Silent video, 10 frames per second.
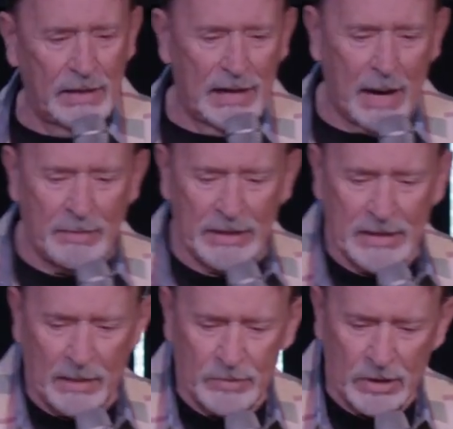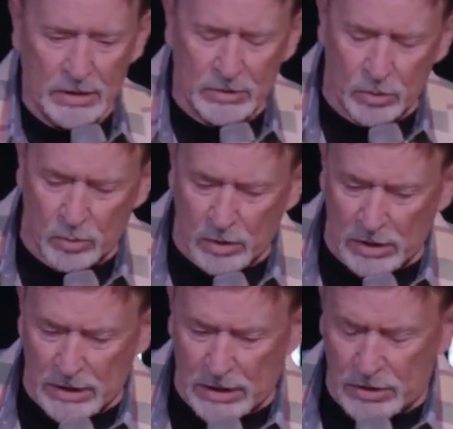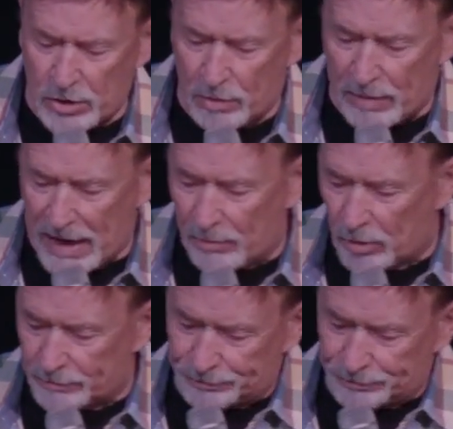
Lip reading: How many come to get into your Bible?